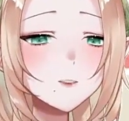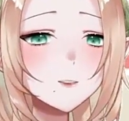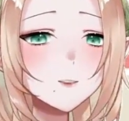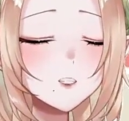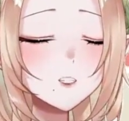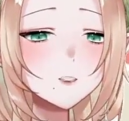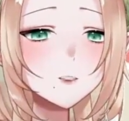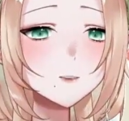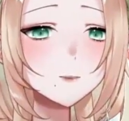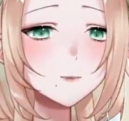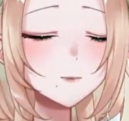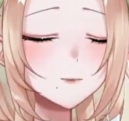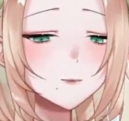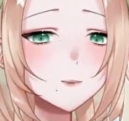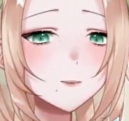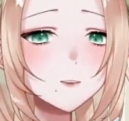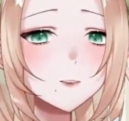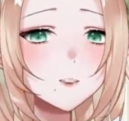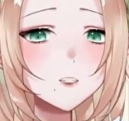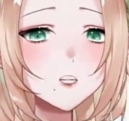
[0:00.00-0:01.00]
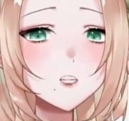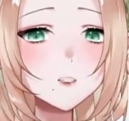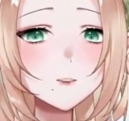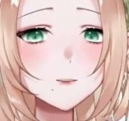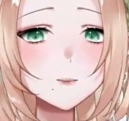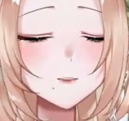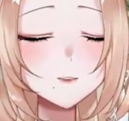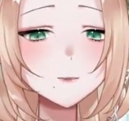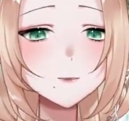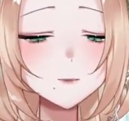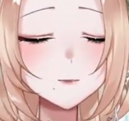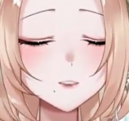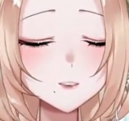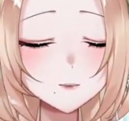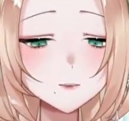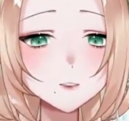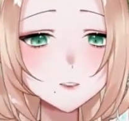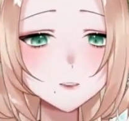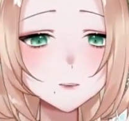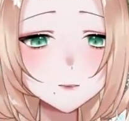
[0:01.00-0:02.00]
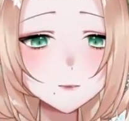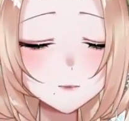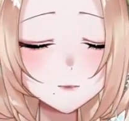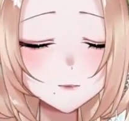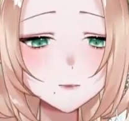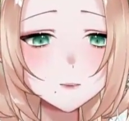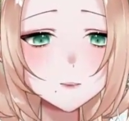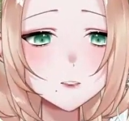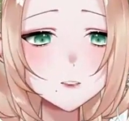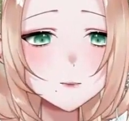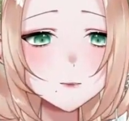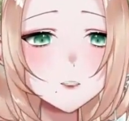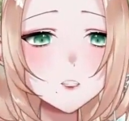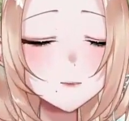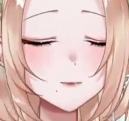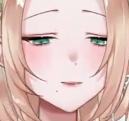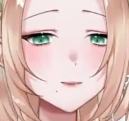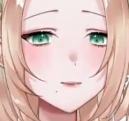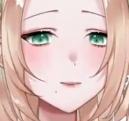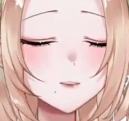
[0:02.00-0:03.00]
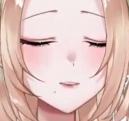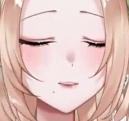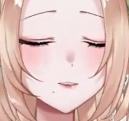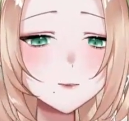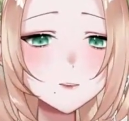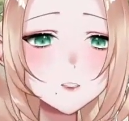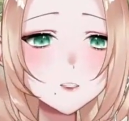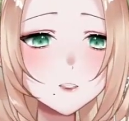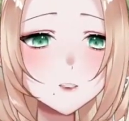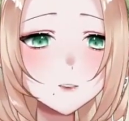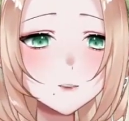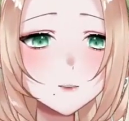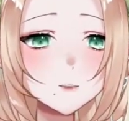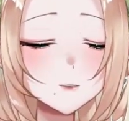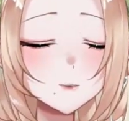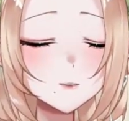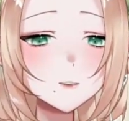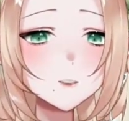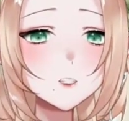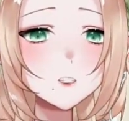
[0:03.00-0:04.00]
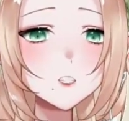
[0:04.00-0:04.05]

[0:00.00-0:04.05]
Then for other small animals like rabbits, guinea pigs,